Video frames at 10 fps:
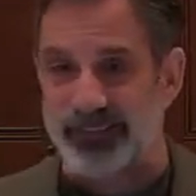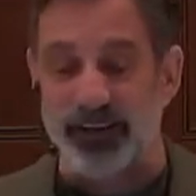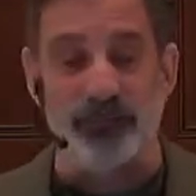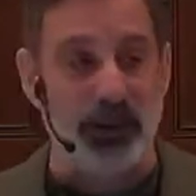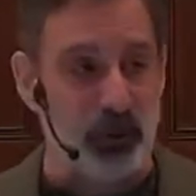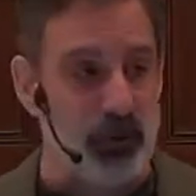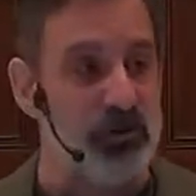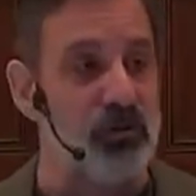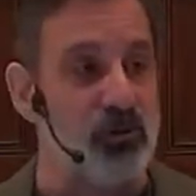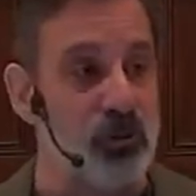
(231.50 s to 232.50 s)
if I'm going
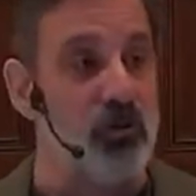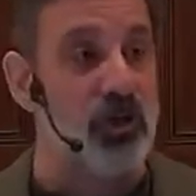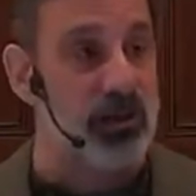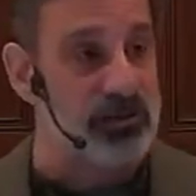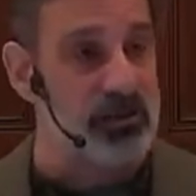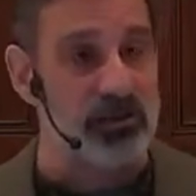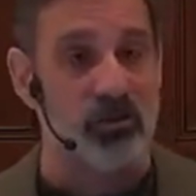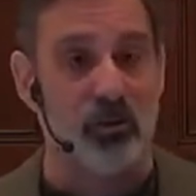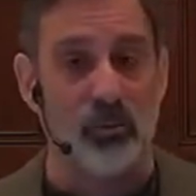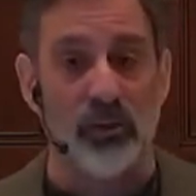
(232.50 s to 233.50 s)
to do justice
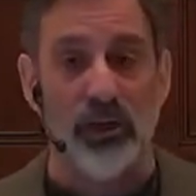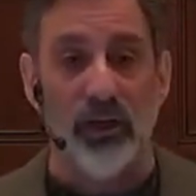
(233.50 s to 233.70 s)
to